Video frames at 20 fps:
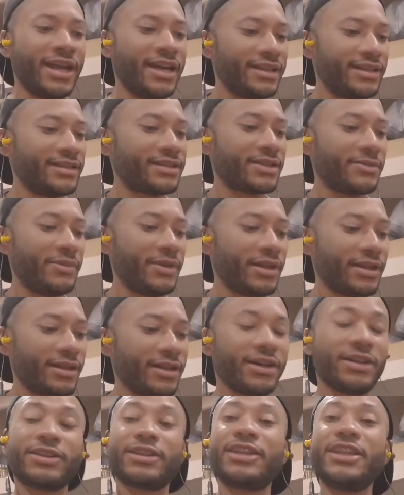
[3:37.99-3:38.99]
This could be a
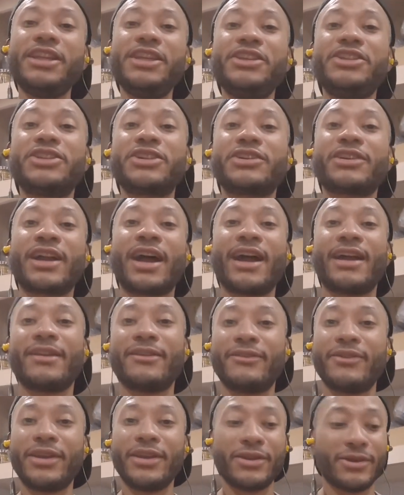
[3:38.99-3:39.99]
leisure kind
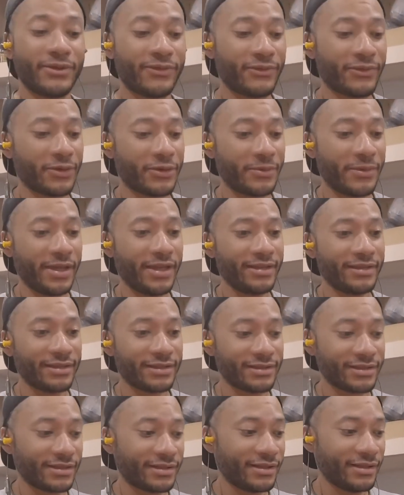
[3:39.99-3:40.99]
of video for me,
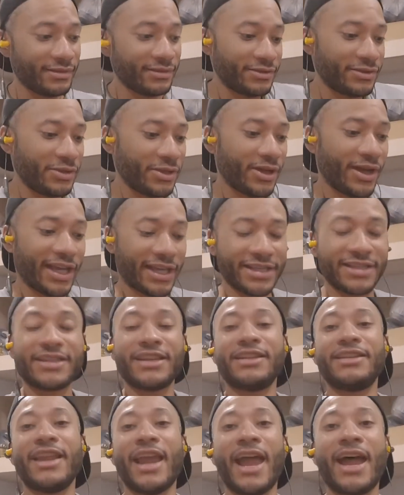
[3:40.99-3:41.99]
because you know I can
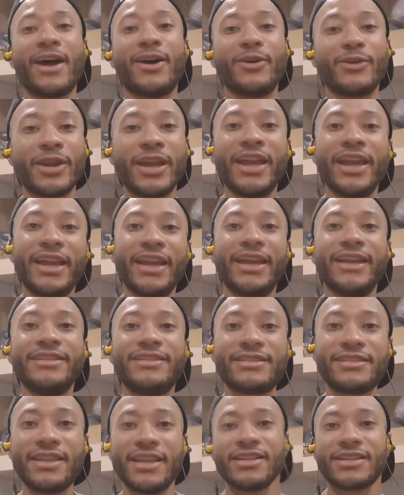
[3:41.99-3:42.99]
sit down and
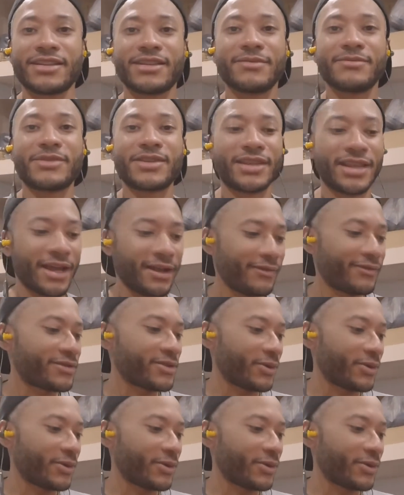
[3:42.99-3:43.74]
stitch some stuff.